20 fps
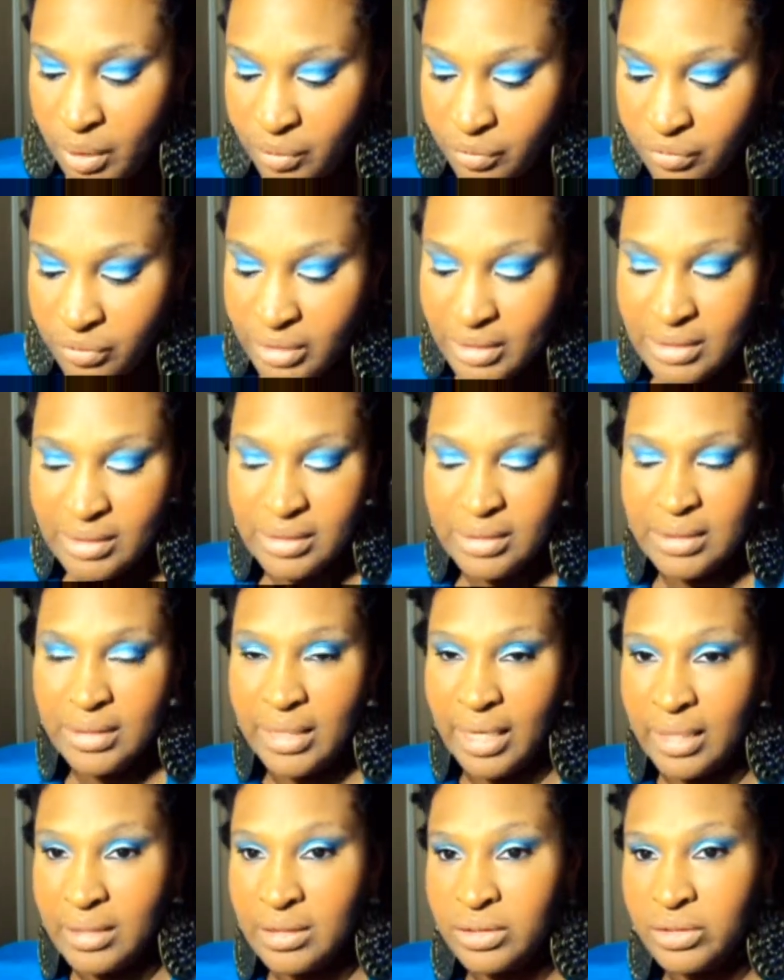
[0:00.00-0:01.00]
But
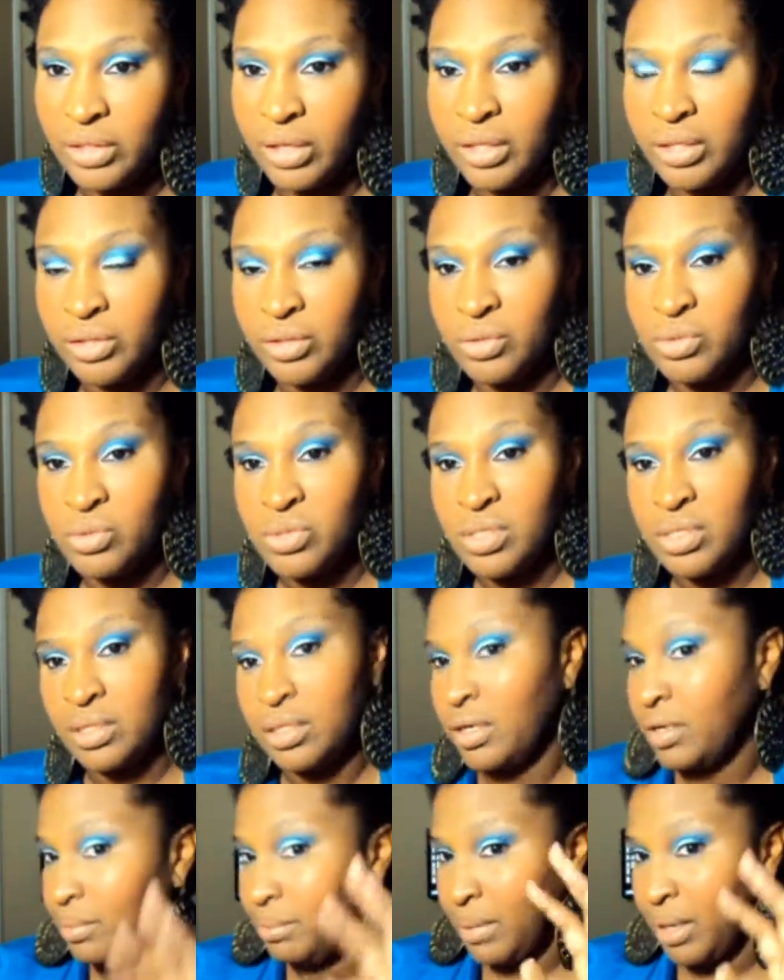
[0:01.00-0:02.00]
recently I started
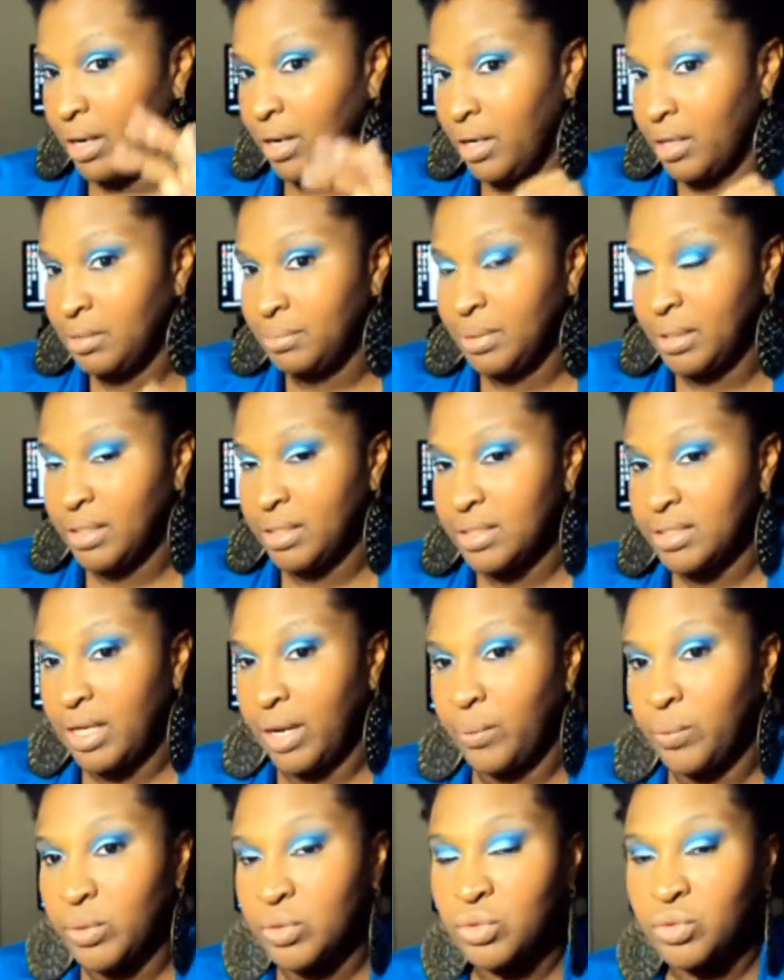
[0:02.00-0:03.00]
using the Iman
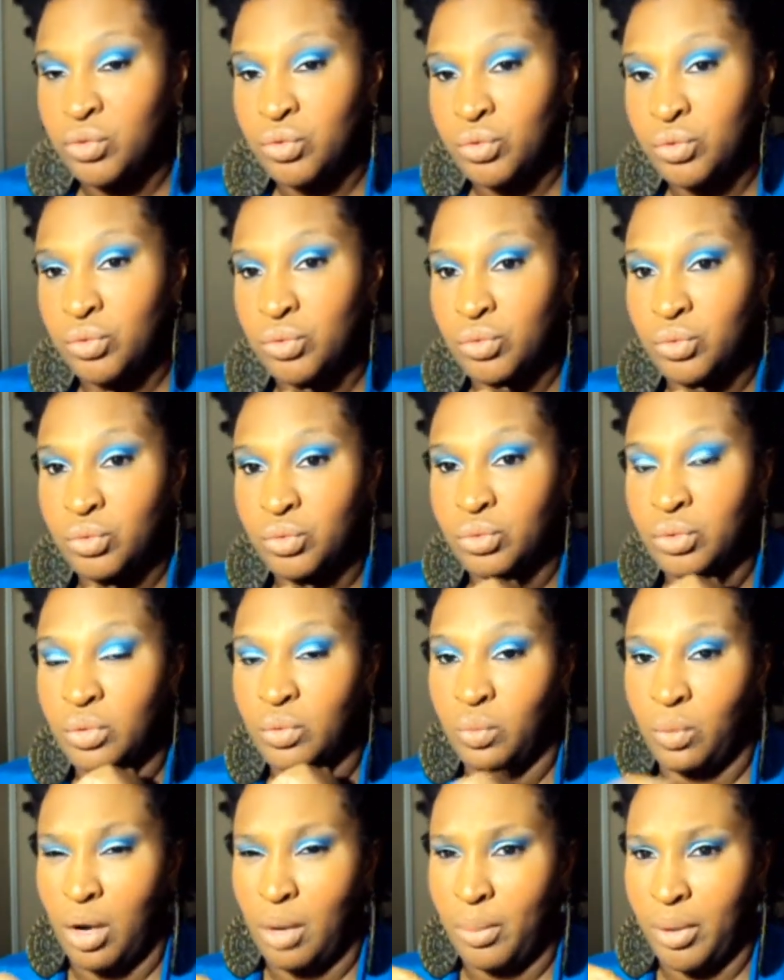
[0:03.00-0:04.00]
because I went
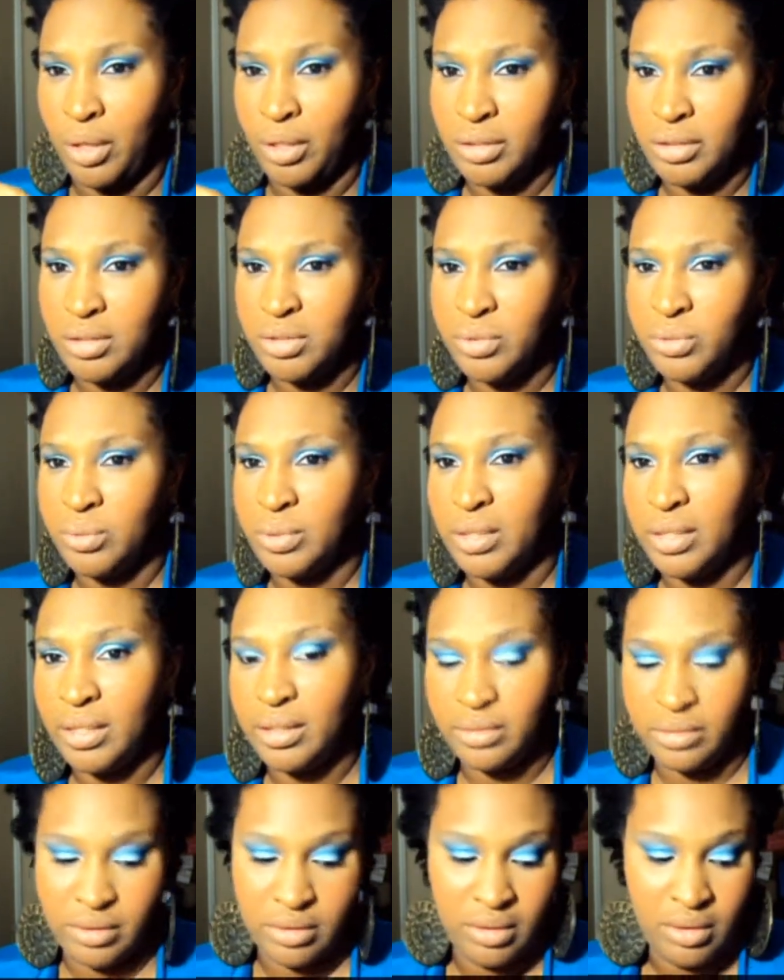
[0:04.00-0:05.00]
to Walmart to
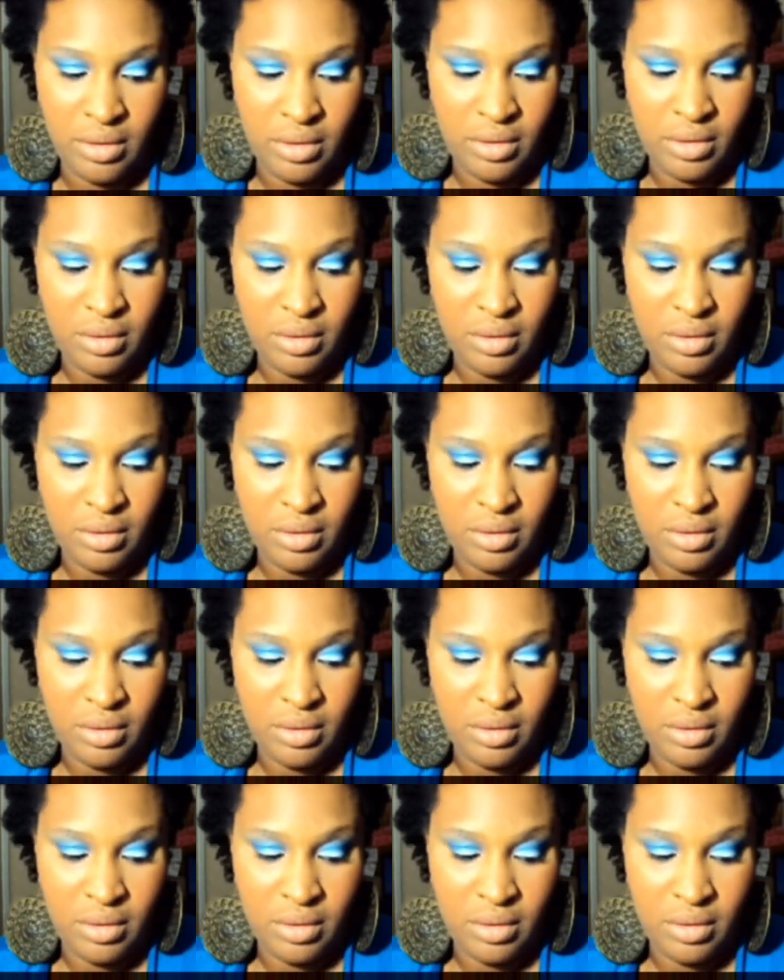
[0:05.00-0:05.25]
get